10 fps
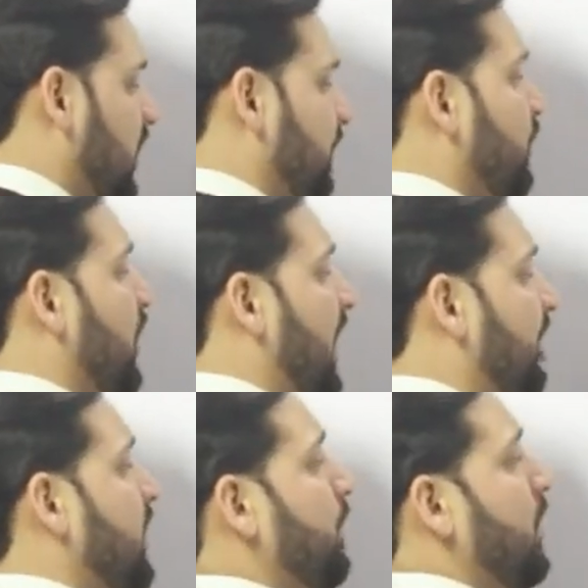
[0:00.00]
If you
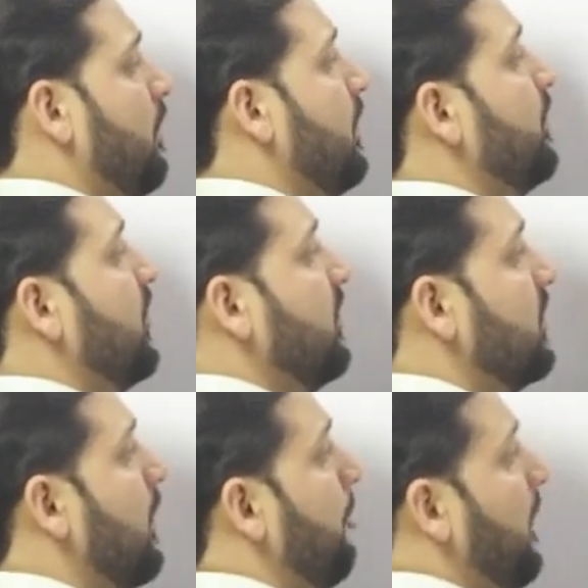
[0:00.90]
have any problem, just
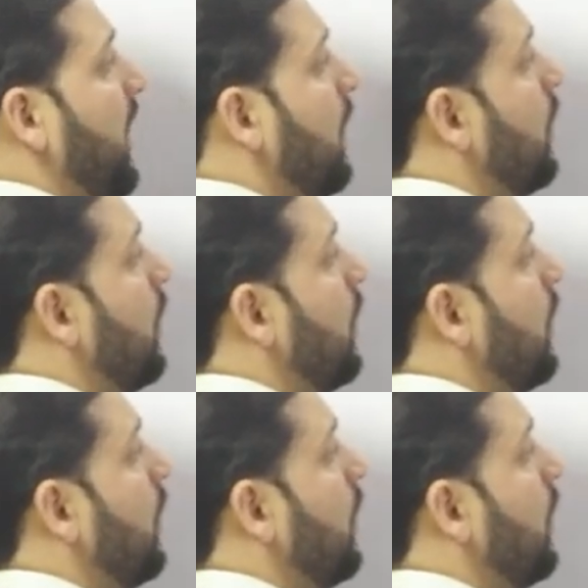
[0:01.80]
make